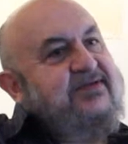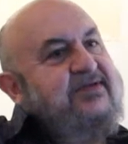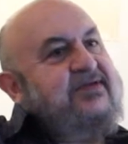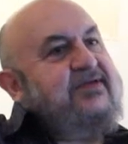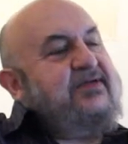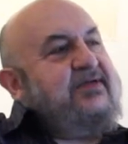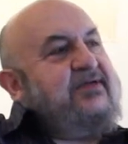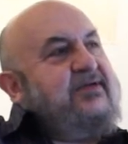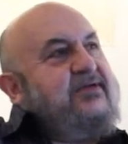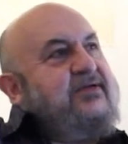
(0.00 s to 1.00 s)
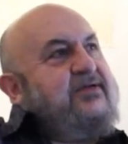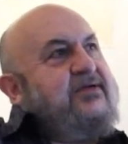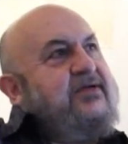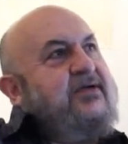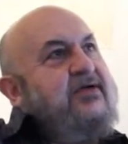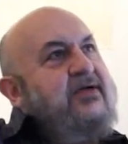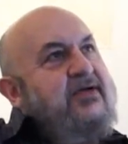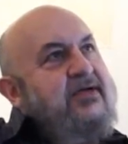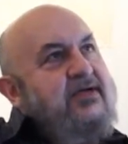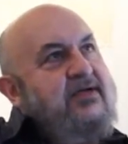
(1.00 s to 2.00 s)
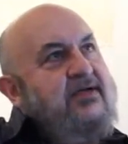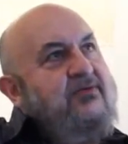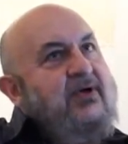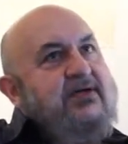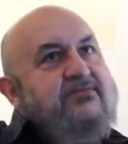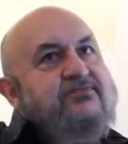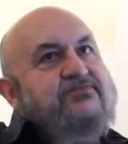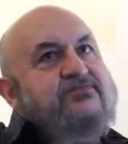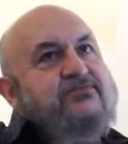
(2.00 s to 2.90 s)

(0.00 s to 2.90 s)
move and how did that change your art? Well,